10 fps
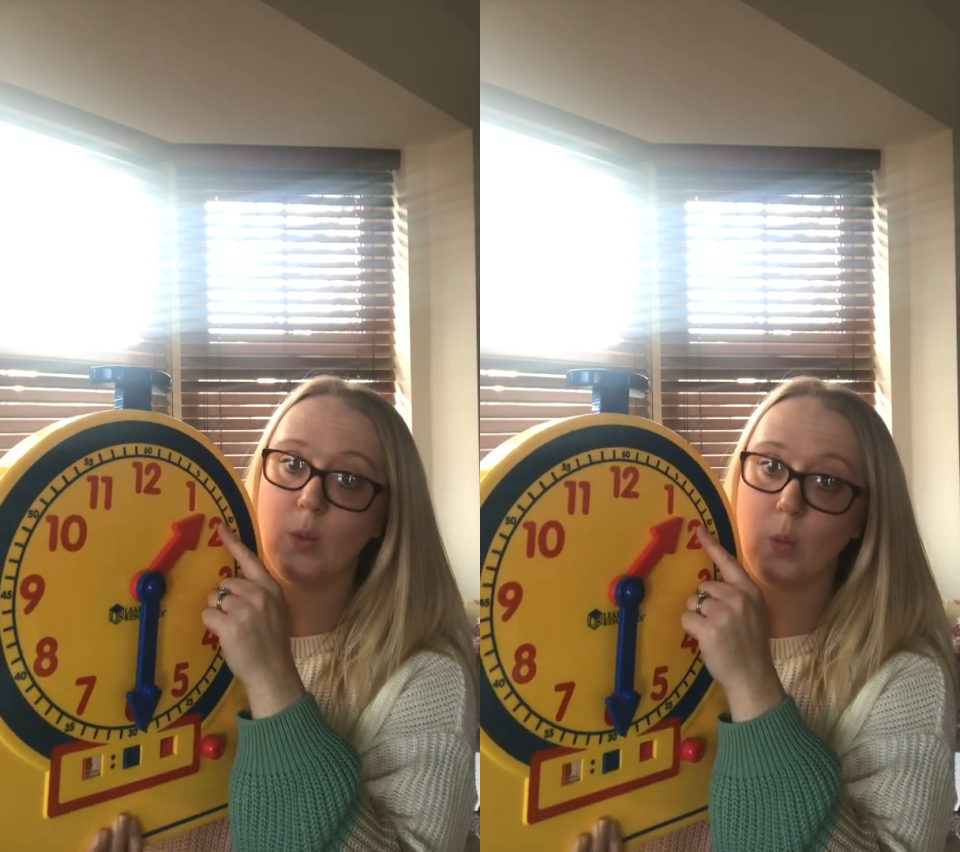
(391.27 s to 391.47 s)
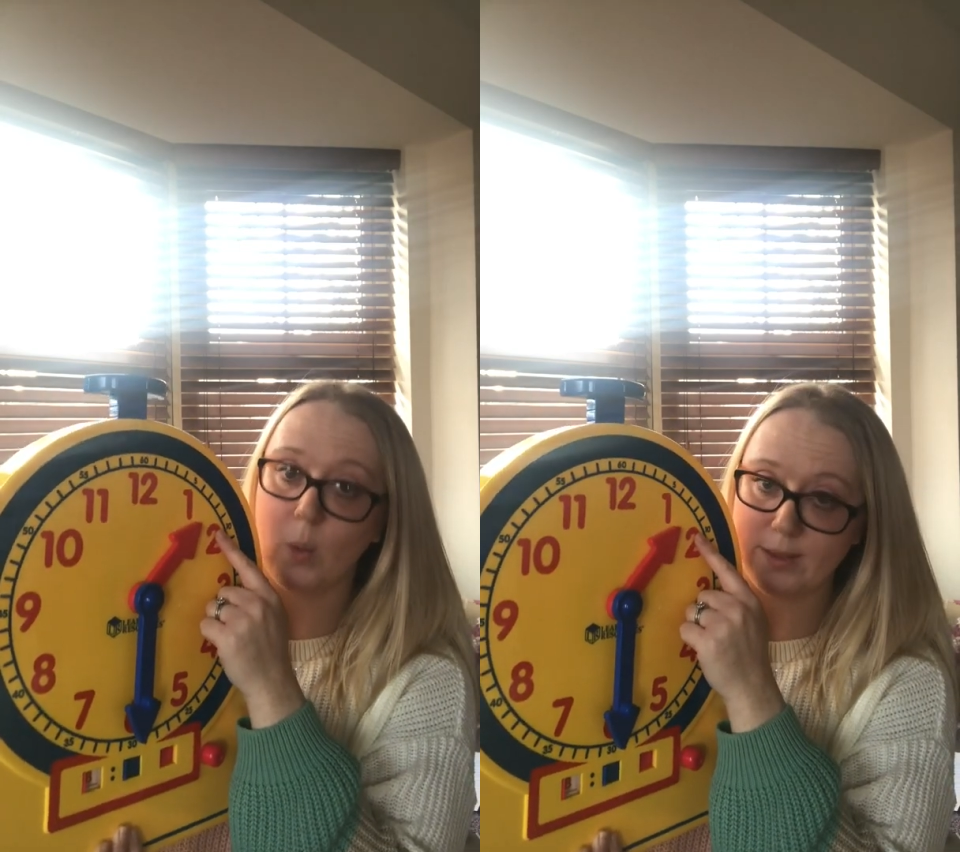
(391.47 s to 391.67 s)

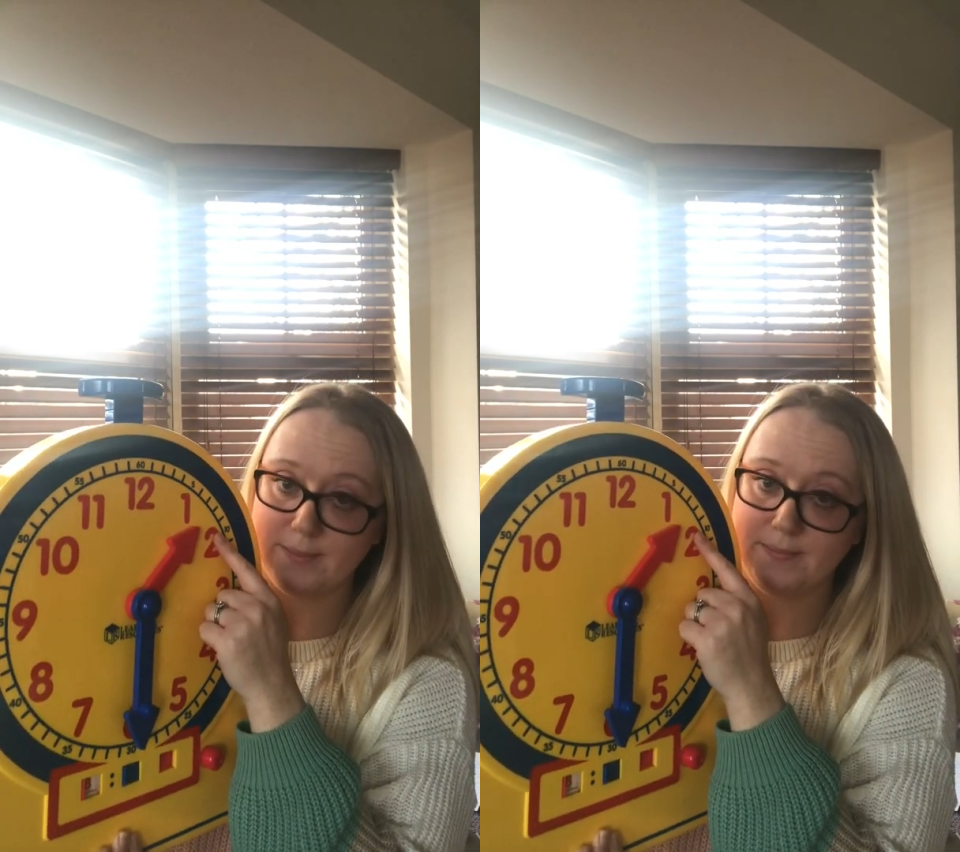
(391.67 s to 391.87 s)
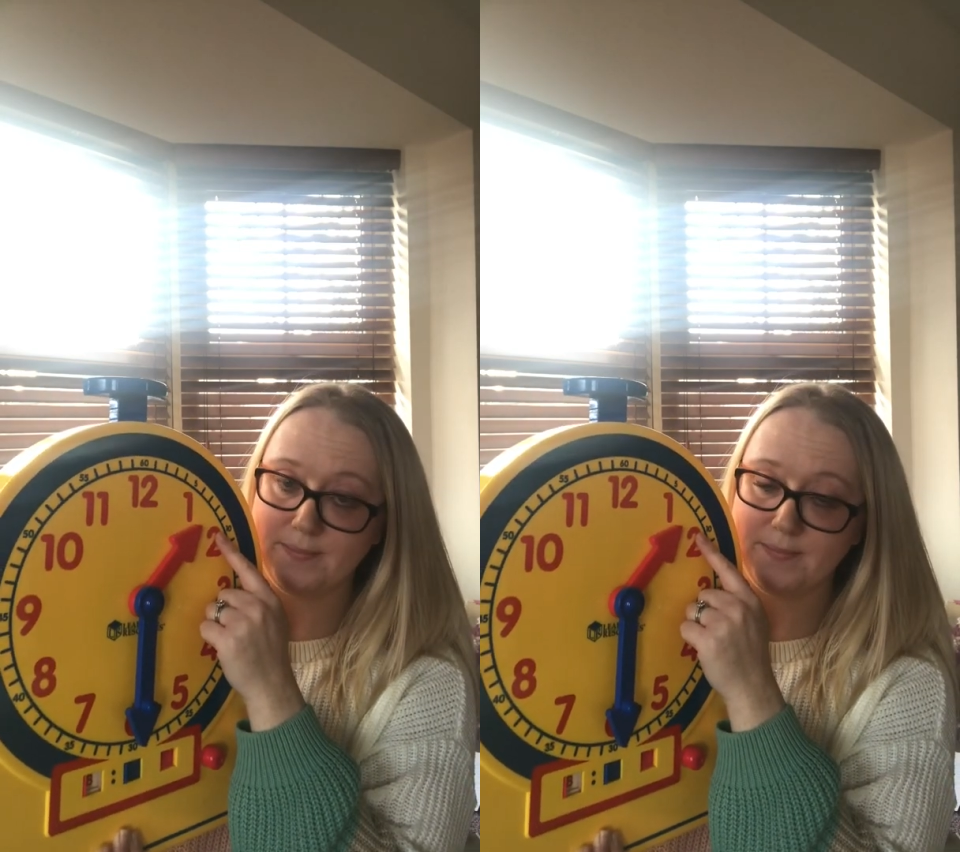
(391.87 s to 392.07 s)
1.
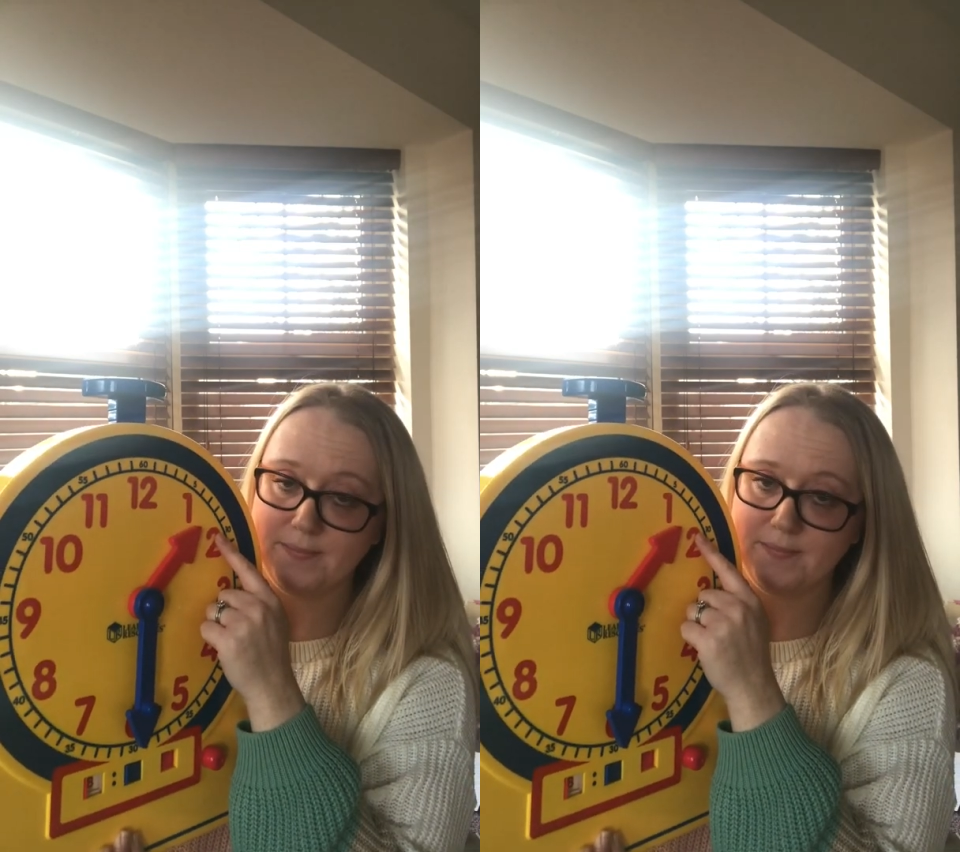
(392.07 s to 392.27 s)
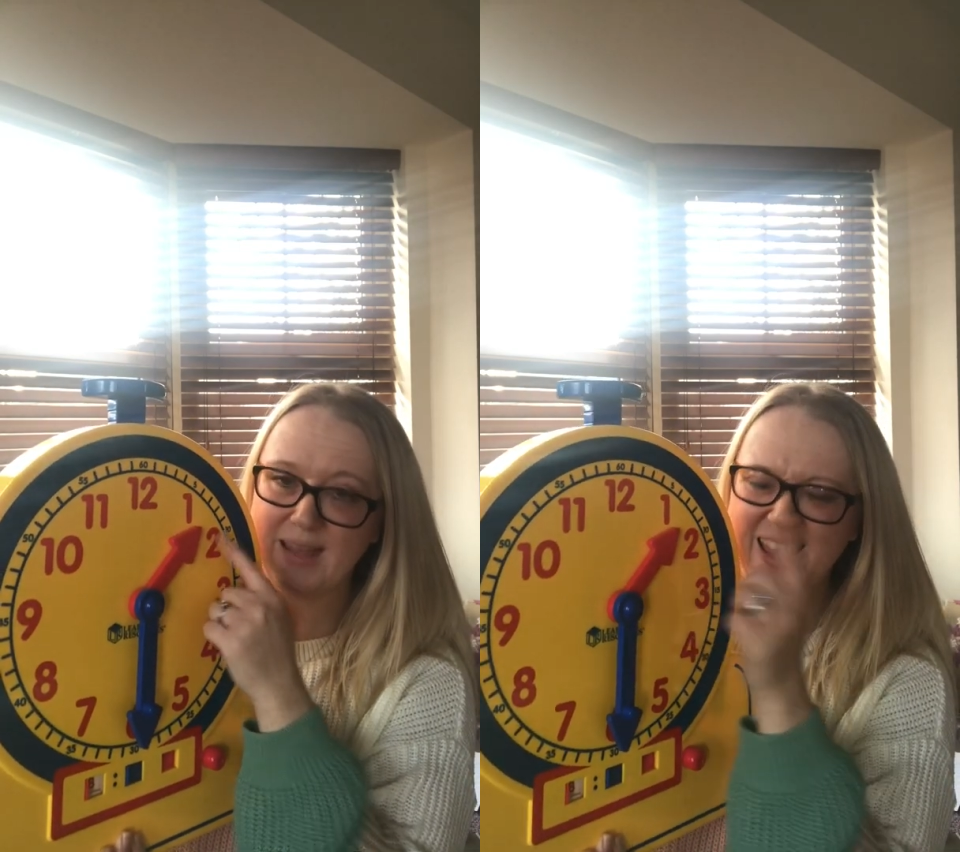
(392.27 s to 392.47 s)

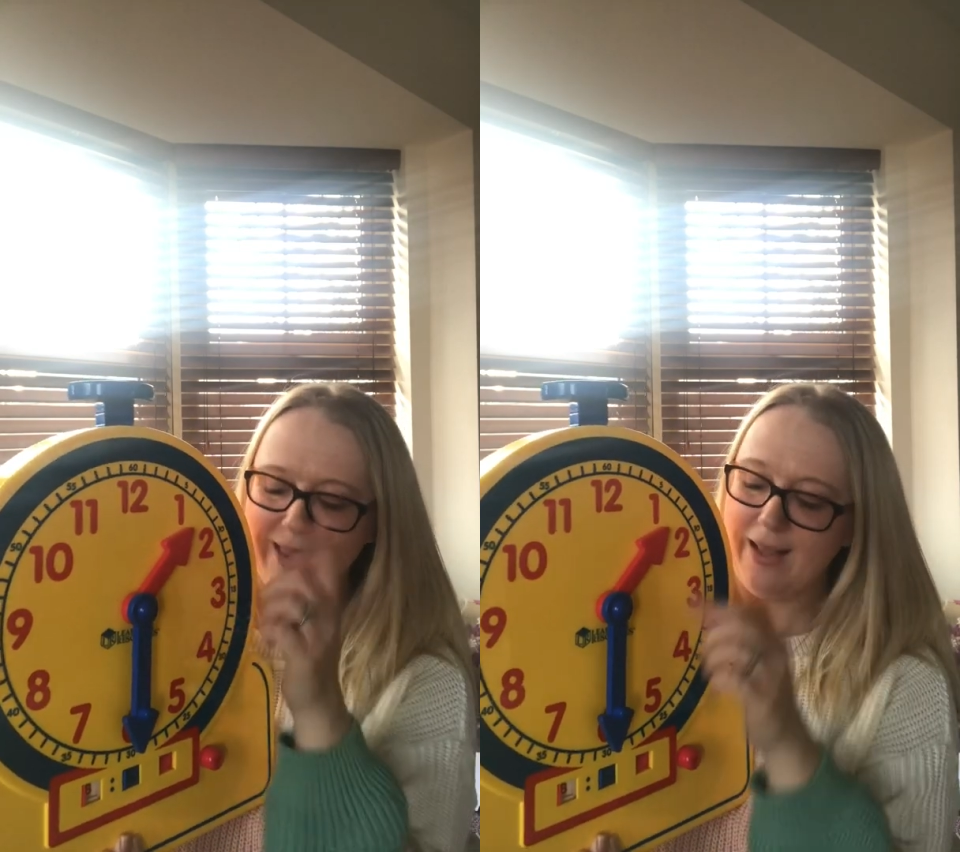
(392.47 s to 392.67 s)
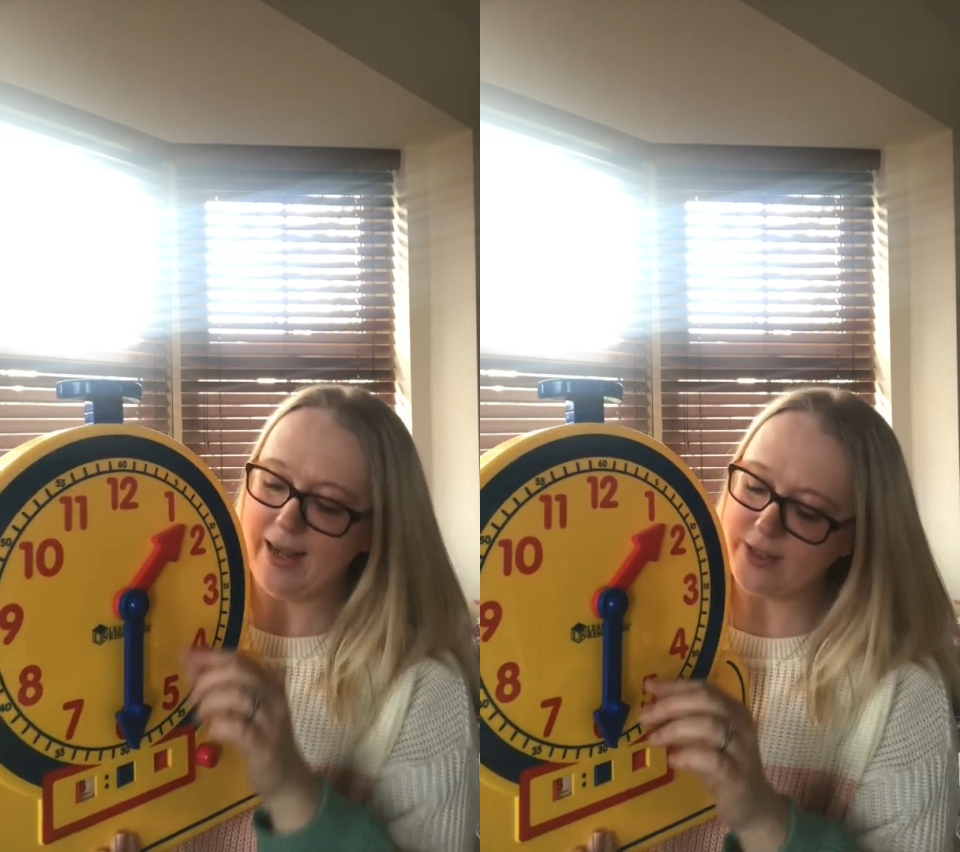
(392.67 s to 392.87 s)

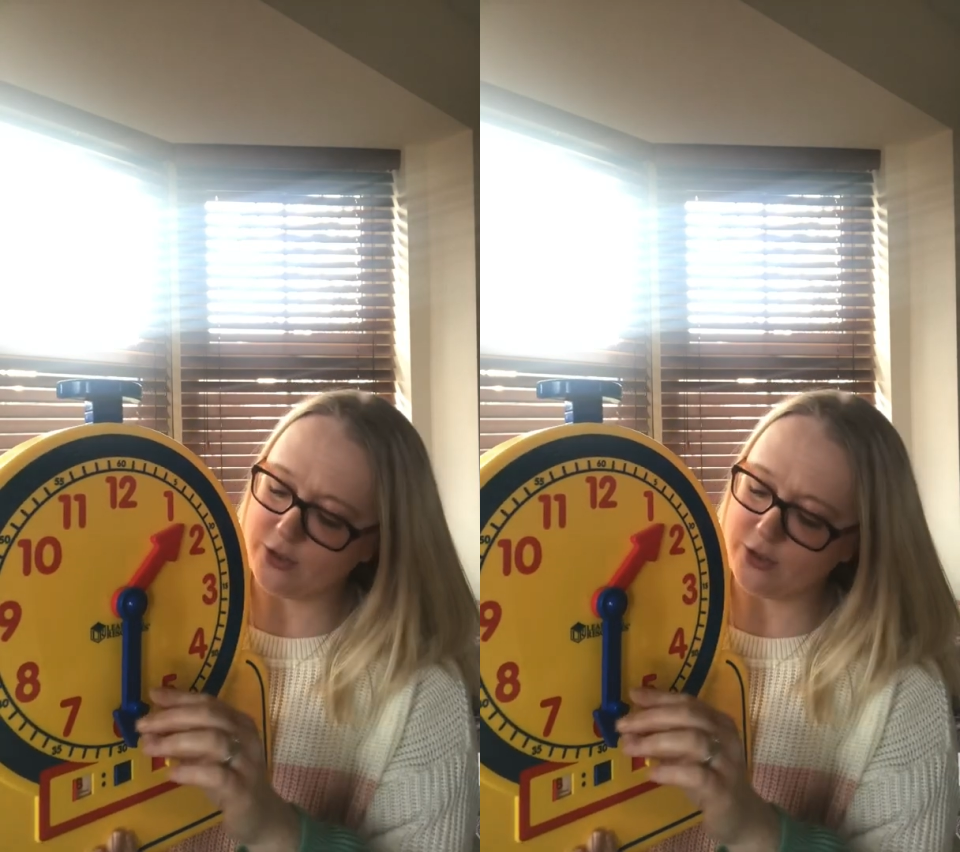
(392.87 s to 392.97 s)
Let's